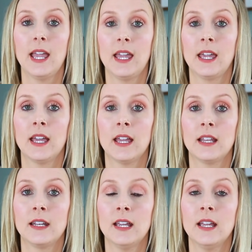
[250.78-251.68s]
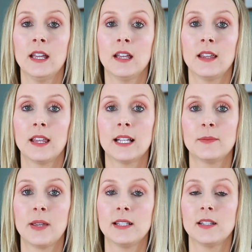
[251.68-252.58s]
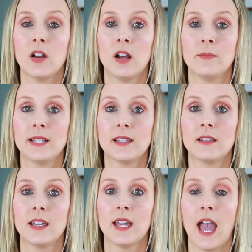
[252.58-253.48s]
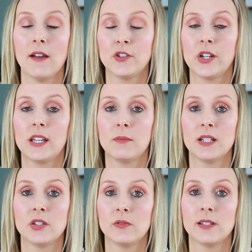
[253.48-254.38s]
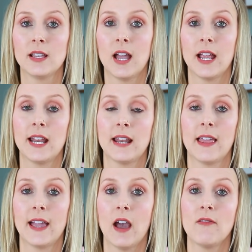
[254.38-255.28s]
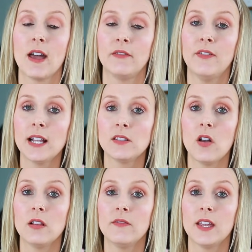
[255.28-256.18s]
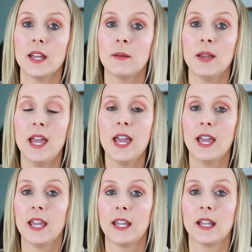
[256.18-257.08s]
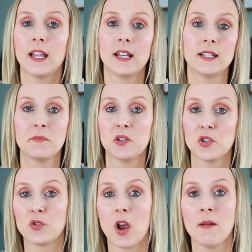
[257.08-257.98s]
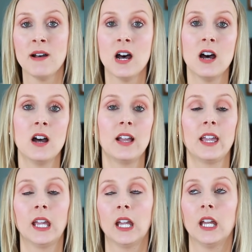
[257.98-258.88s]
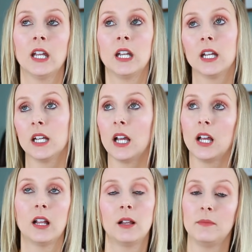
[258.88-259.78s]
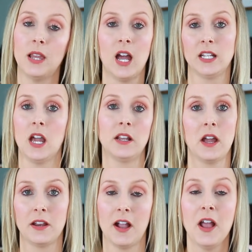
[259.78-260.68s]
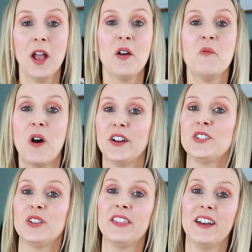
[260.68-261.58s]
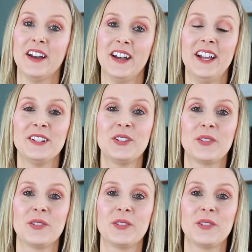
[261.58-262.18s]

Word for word: And it's based on basically after he commits suicide and like how that affects all of them and it's a bunch of drama and blah yada yada yada. Watch the